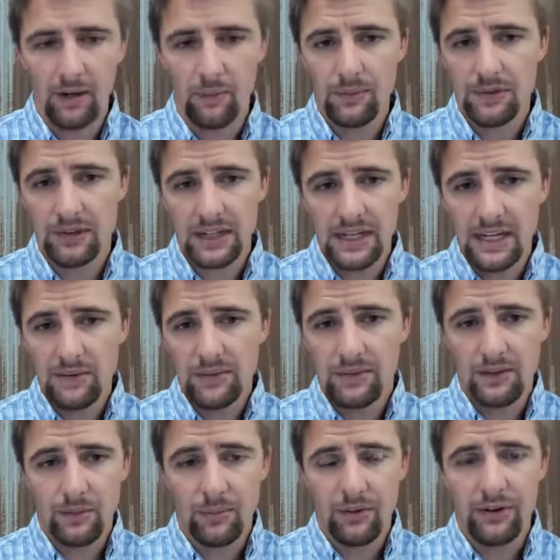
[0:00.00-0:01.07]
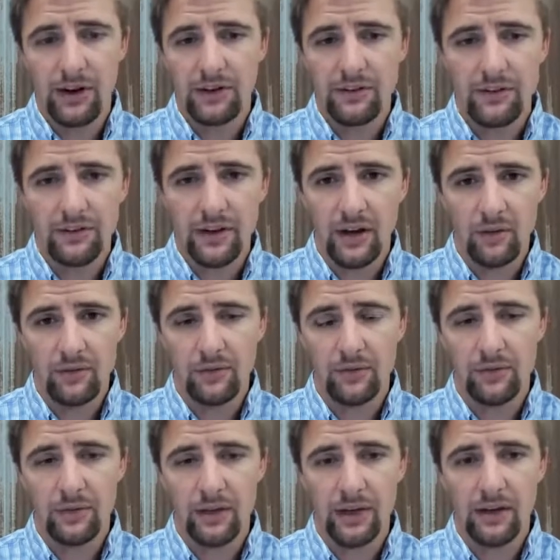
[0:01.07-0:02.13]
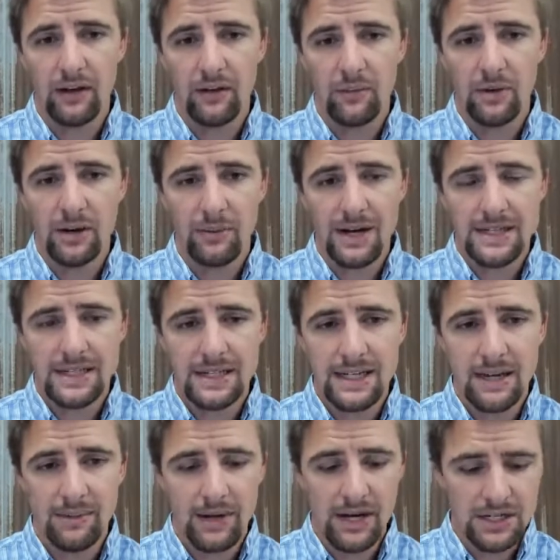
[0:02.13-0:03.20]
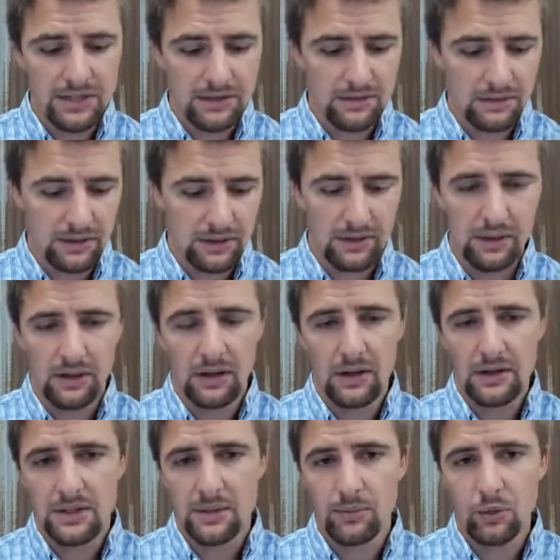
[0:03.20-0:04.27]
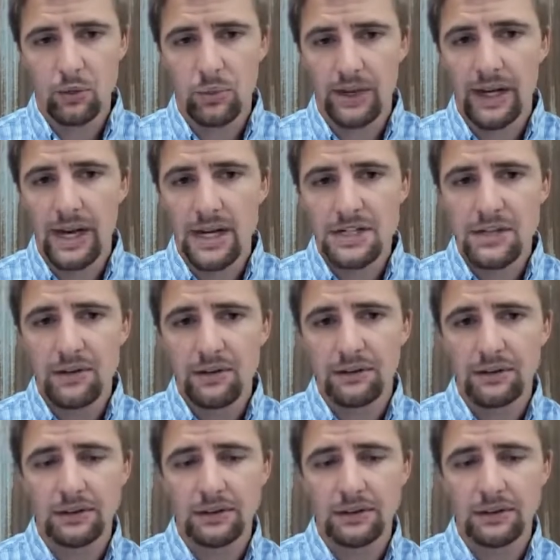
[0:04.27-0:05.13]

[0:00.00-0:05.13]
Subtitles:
Sleeves to protect yourself and minimize contamination. Some lubrication.